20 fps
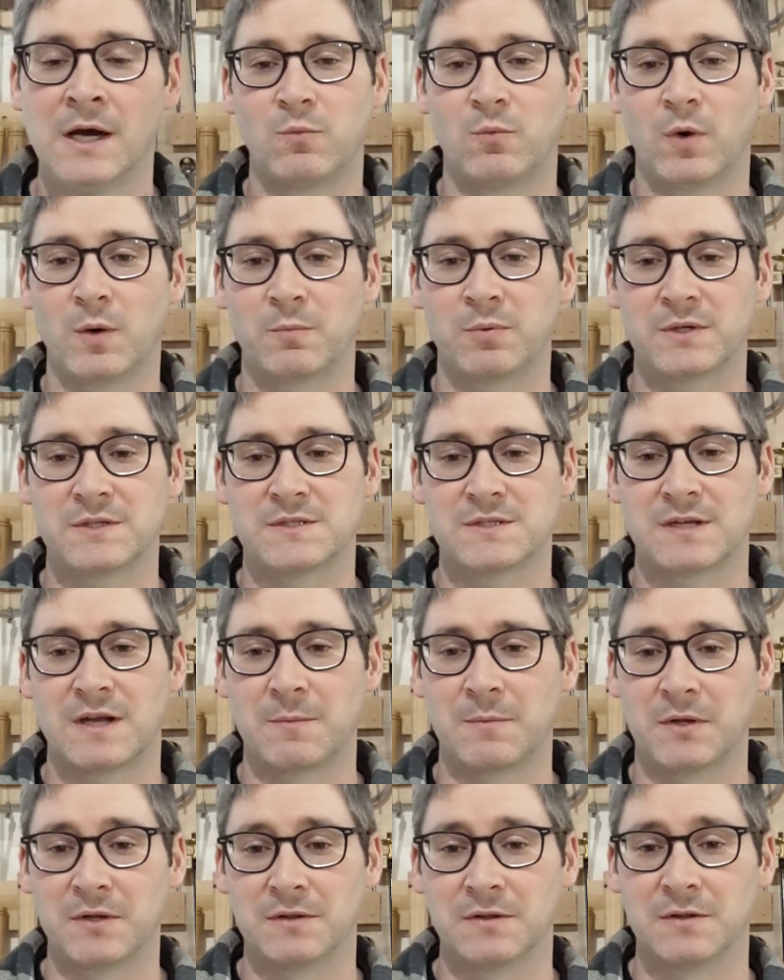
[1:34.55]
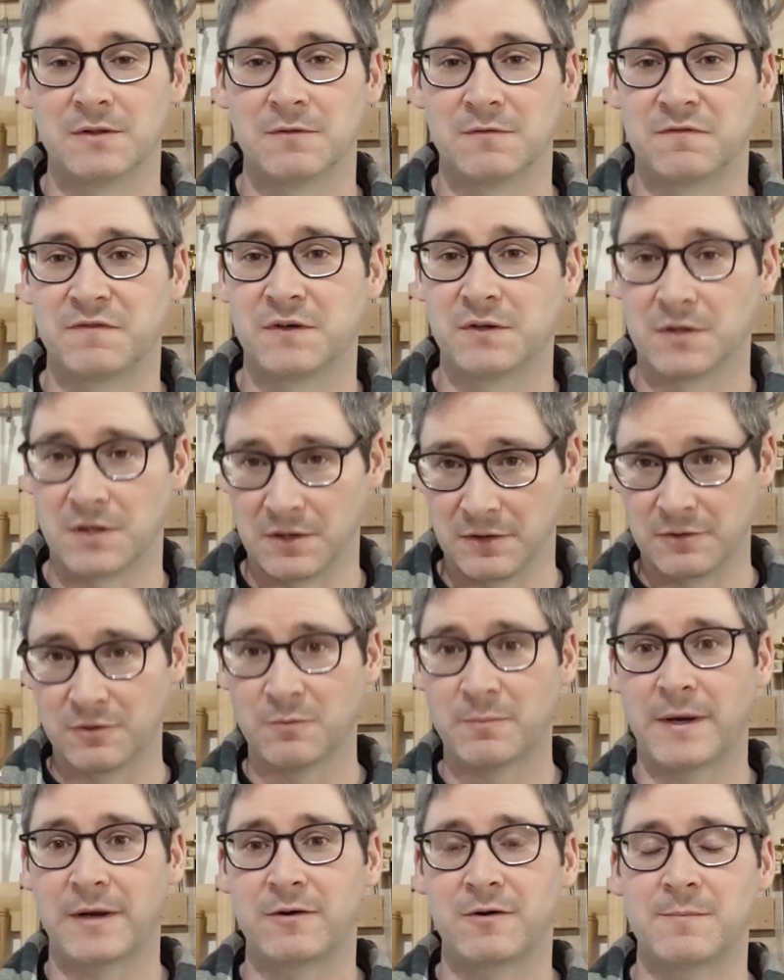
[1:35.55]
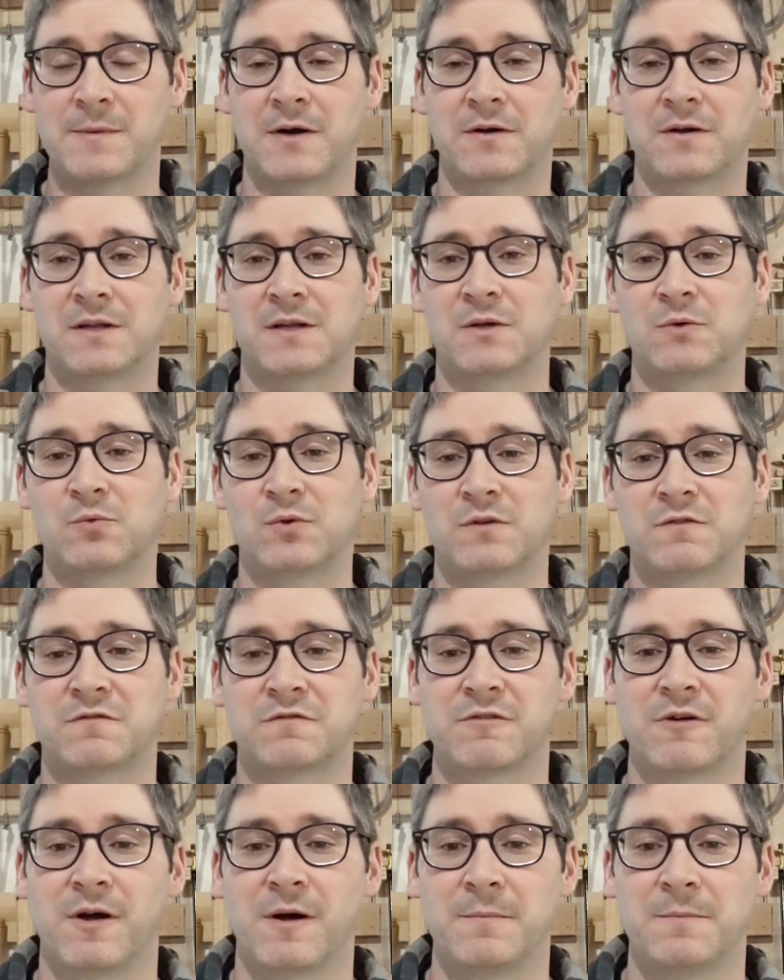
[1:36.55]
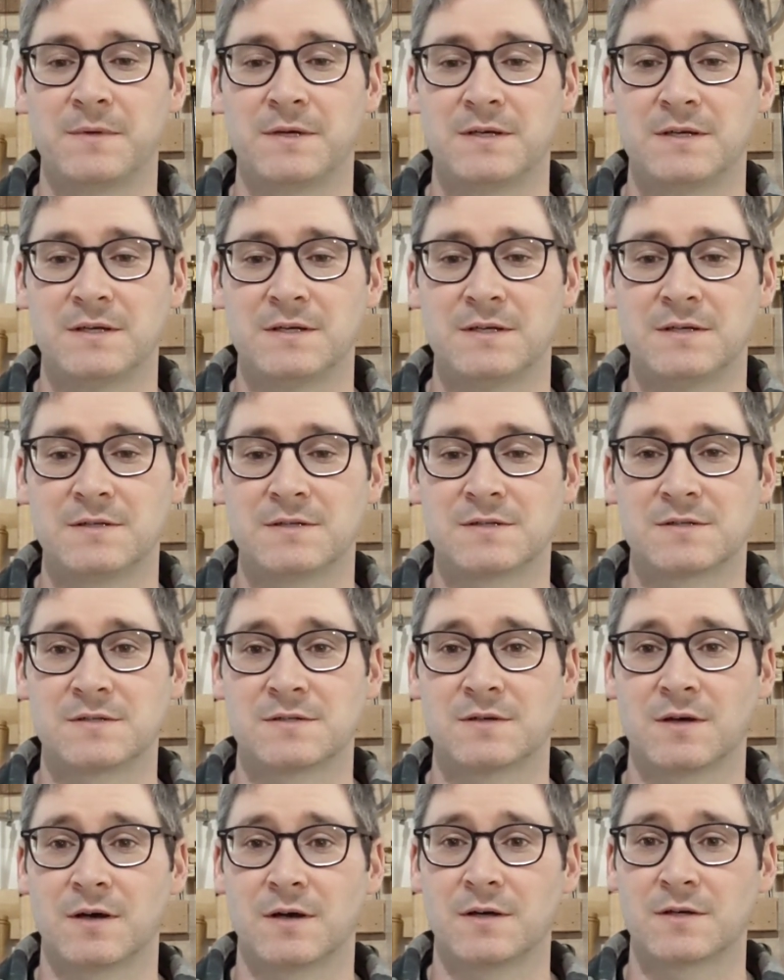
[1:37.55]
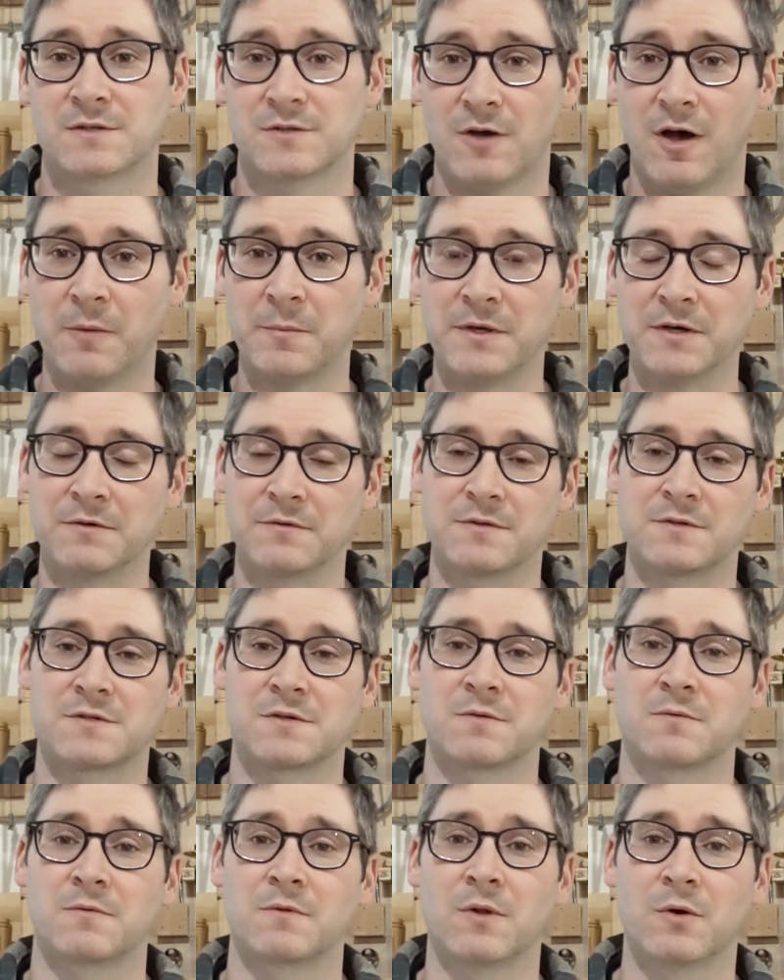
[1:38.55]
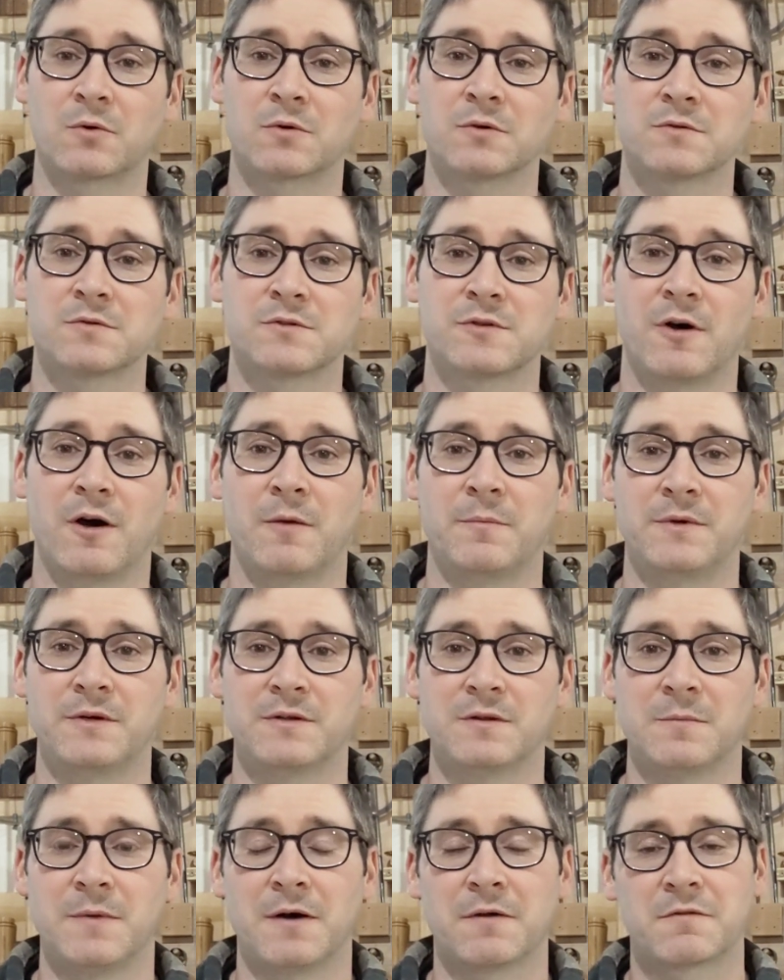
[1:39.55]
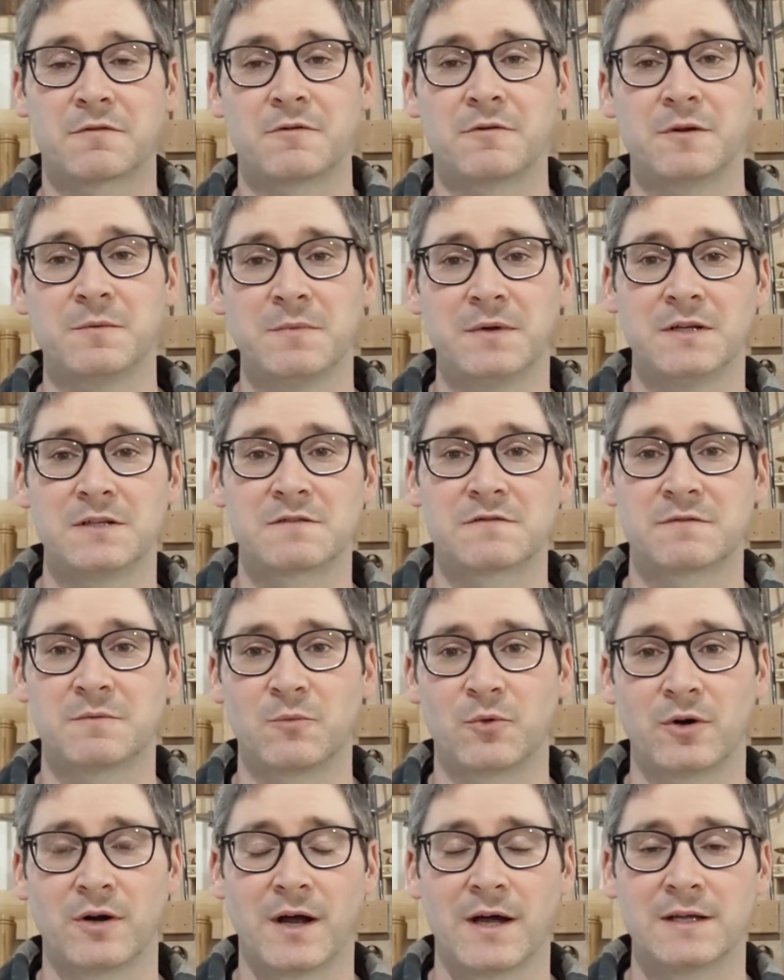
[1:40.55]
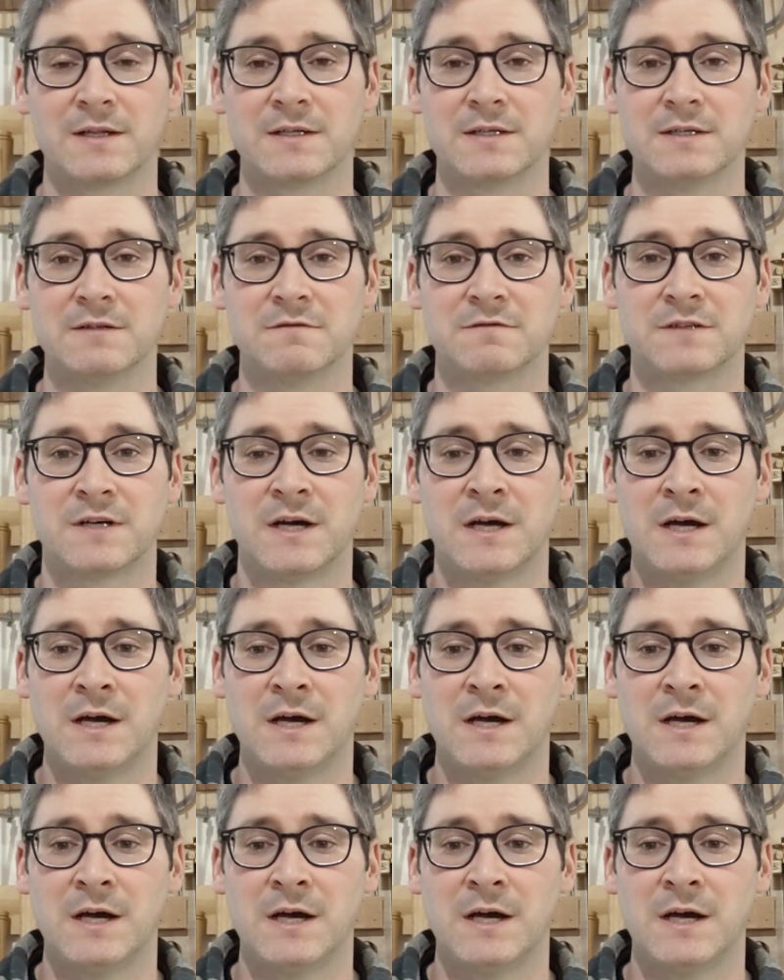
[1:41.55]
One place that I feel a little better about getting wood from is a sawmill. There's a local sawmill about 30 minutes from where I live,